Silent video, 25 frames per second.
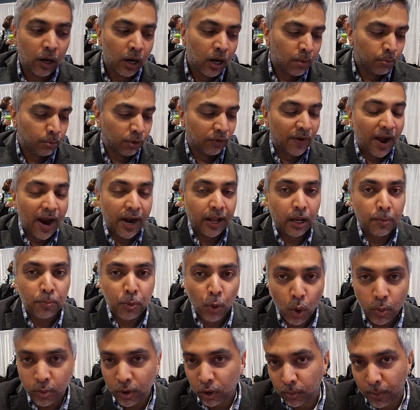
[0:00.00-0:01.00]
providing
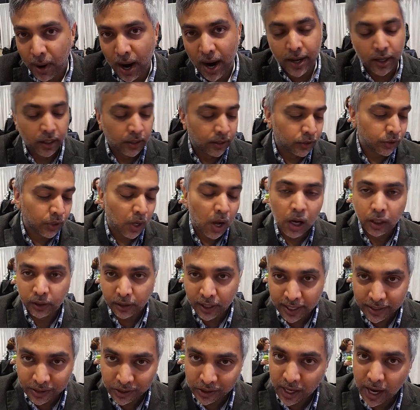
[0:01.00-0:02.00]
appointment reminders,
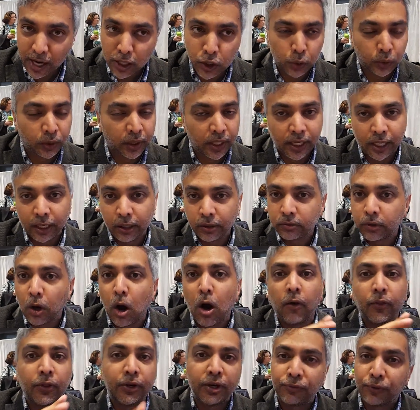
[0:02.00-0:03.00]
online scheduling,
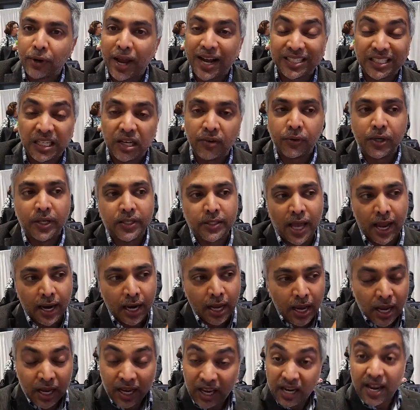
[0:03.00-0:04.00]
all the different activities that
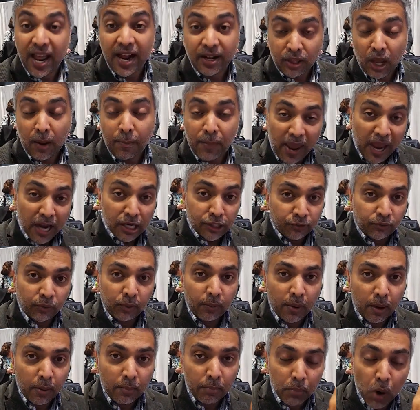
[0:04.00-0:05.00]
connect that patient from
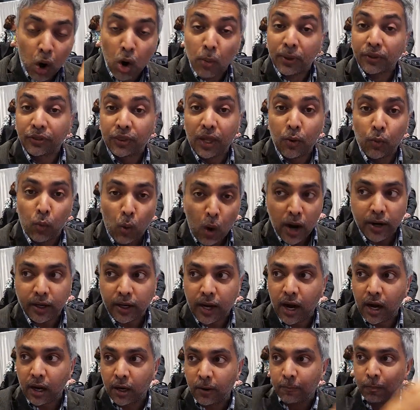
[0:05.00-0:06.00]
the moment they want
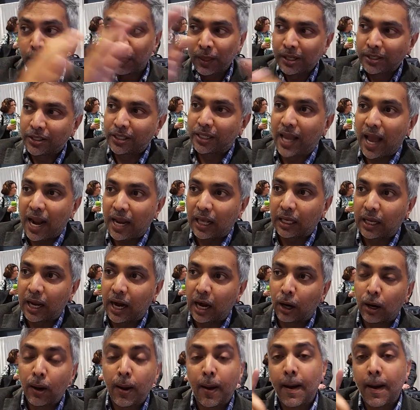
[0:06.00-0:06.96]
care to getting care.